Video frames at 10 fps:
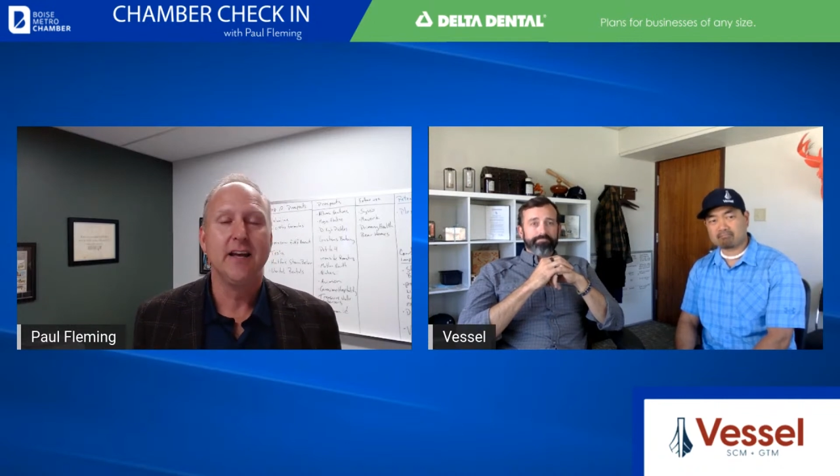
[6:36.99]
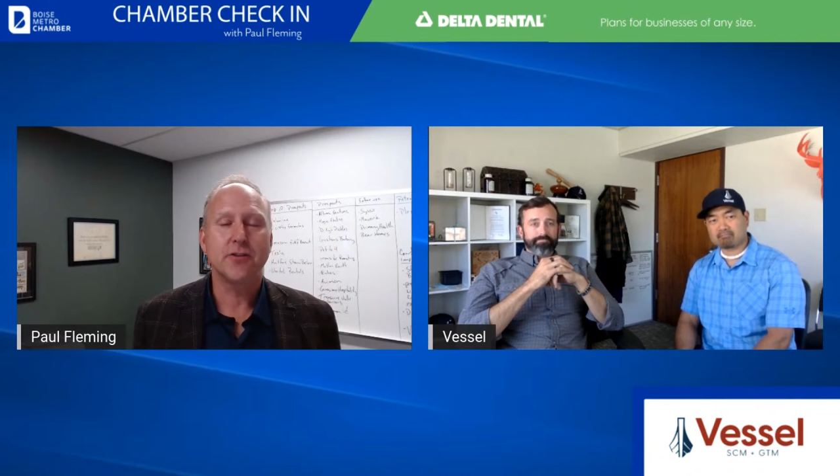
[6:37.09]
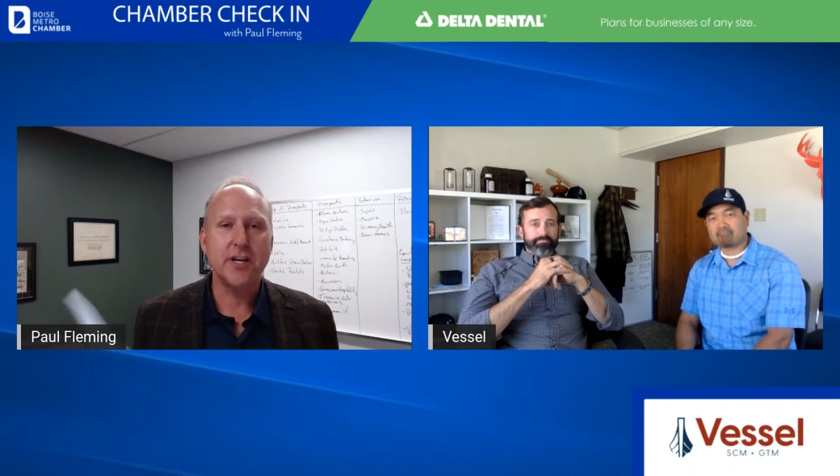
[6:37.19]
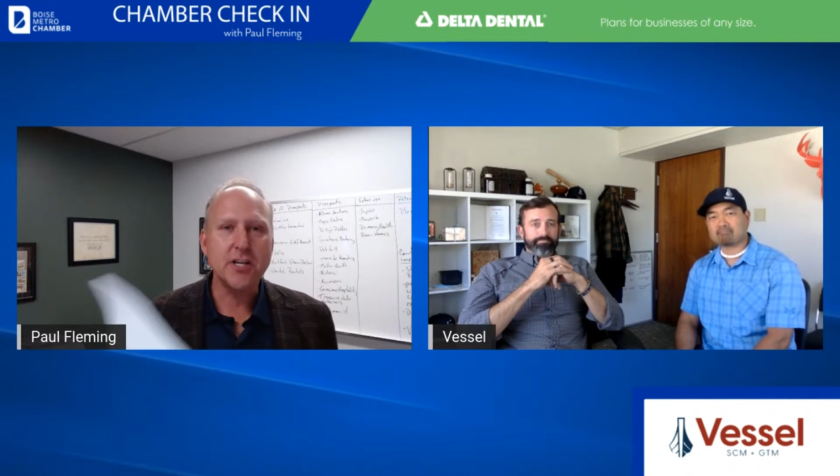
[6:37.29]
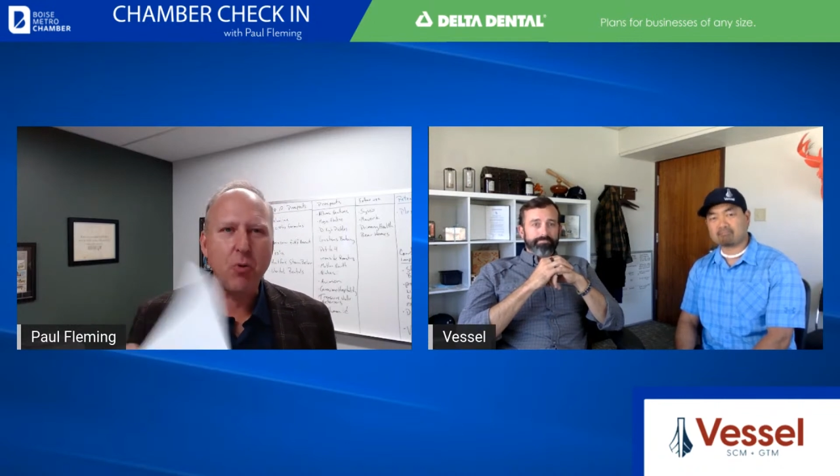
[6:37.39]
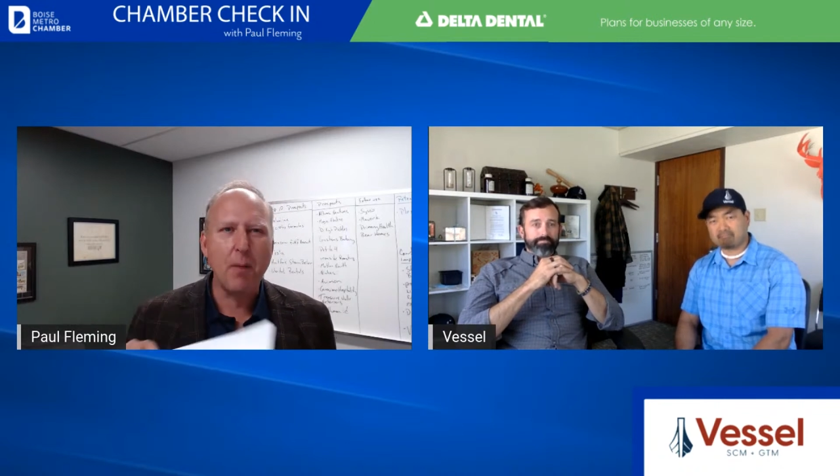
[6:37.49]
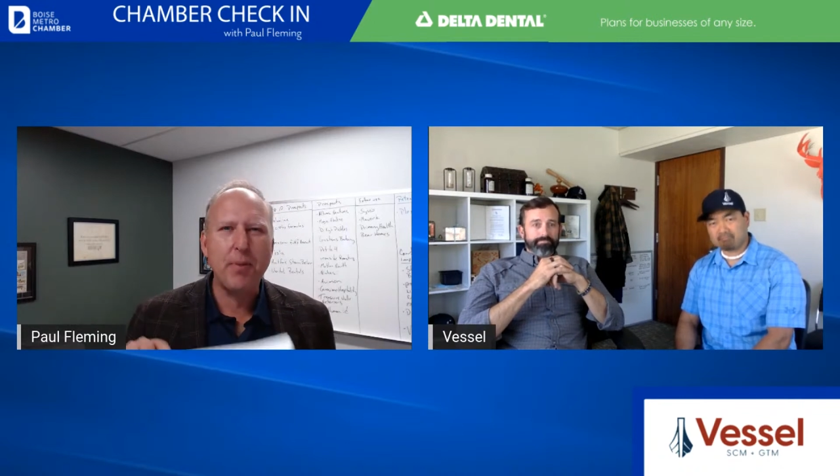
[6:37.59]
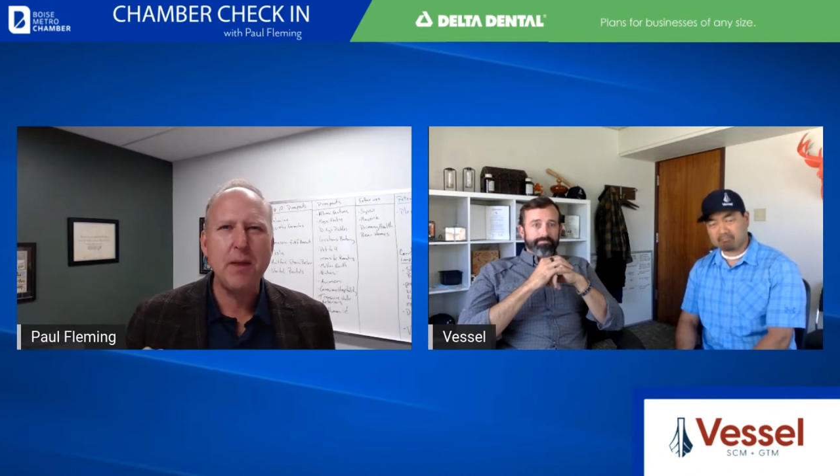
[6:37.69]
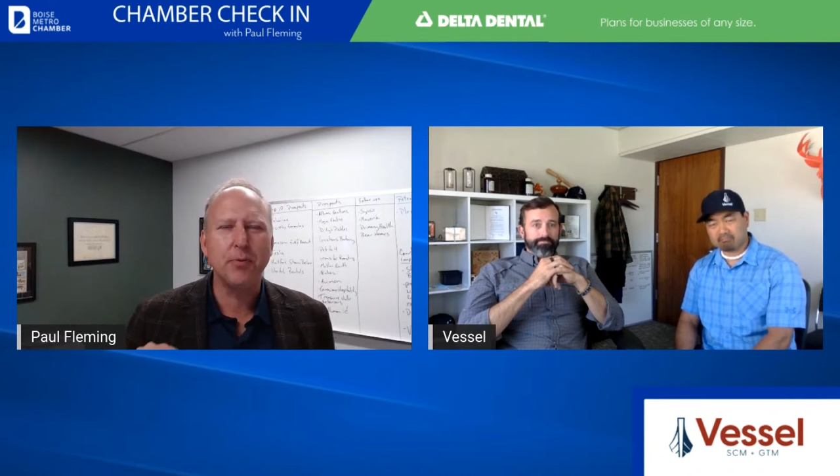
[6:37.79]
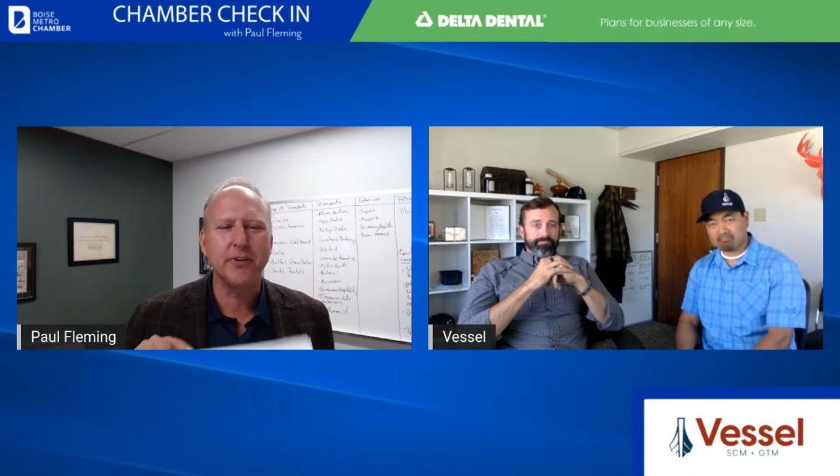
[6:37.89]
So I just want
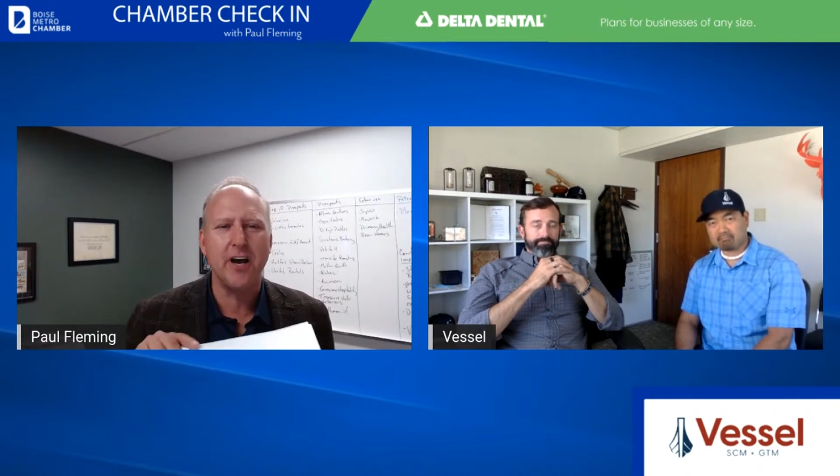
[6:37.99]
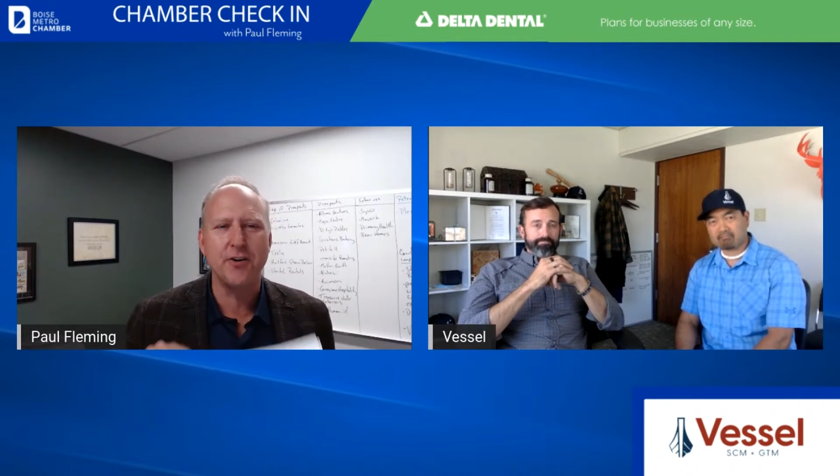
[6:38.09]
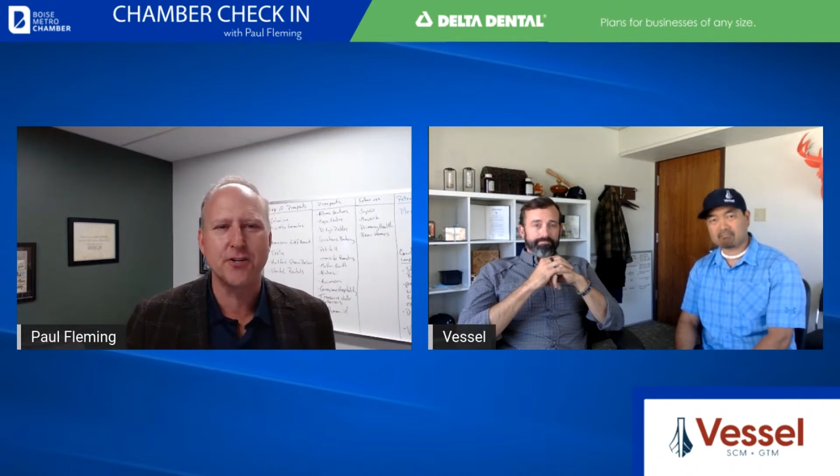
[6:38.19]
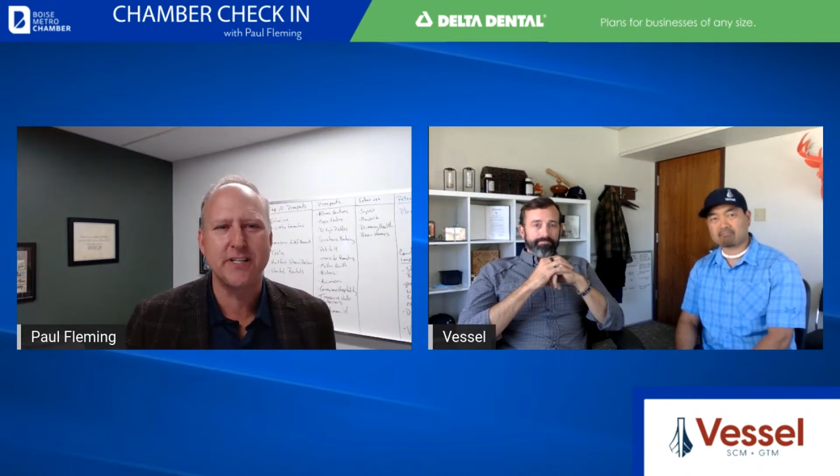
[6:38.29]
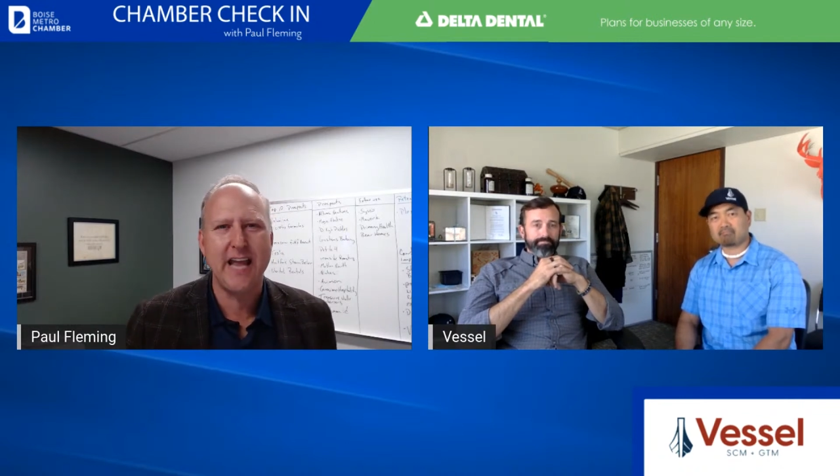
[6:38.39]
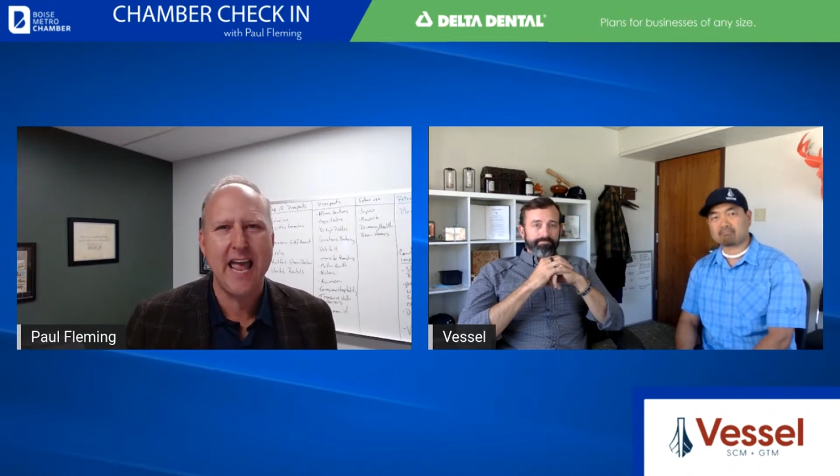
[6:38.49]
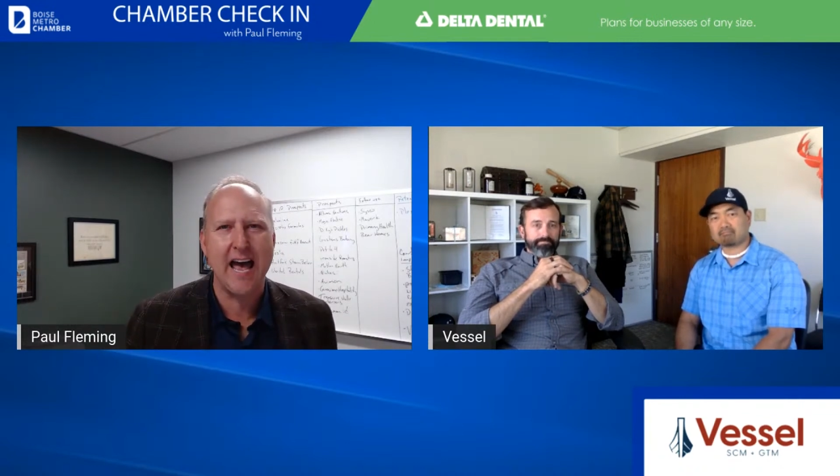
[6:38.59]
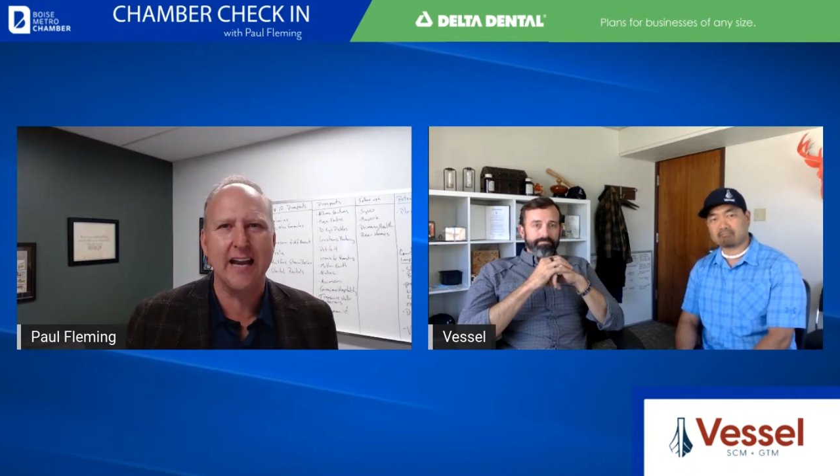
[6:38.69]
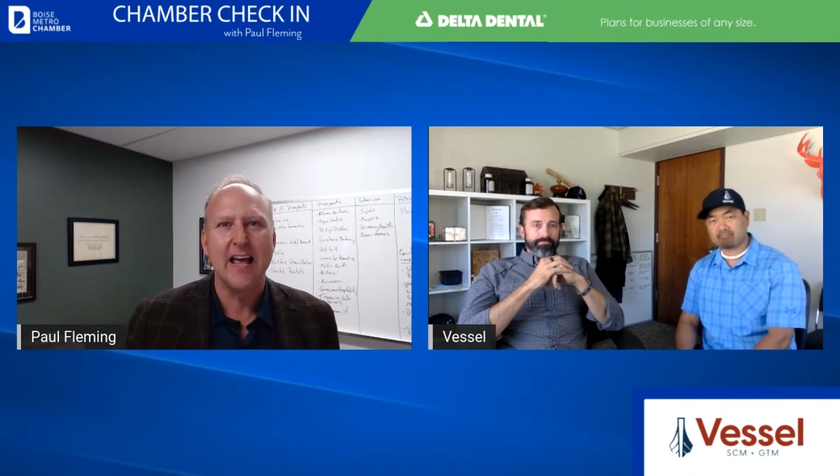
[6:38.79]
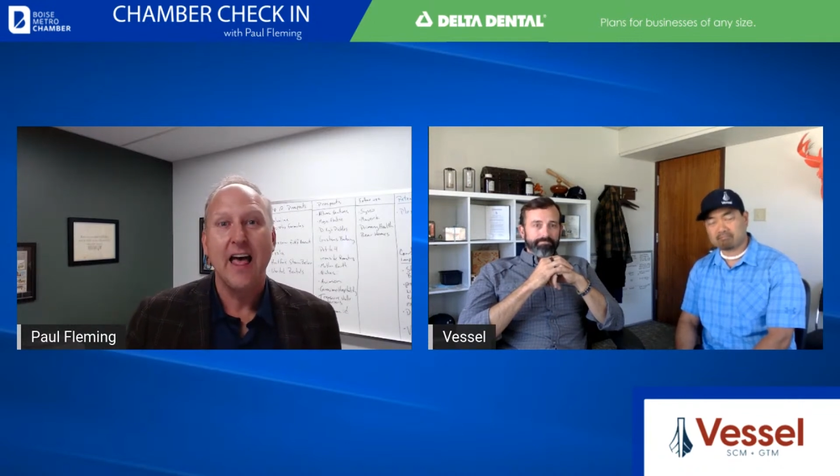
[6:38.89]
people to
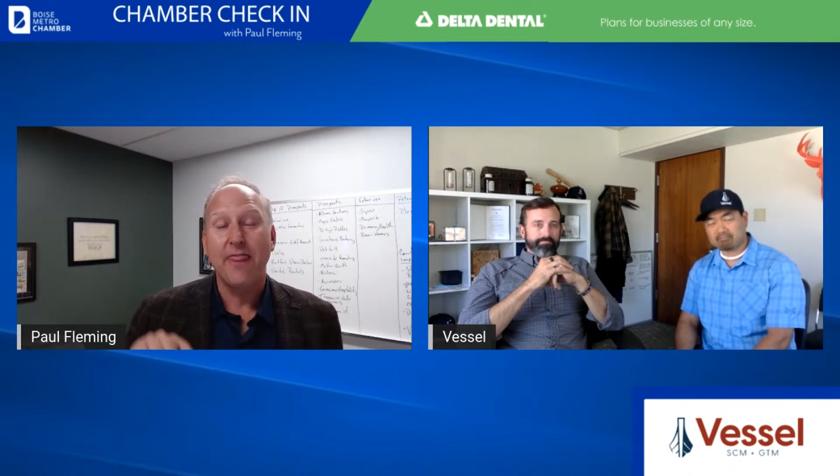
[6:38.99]
understand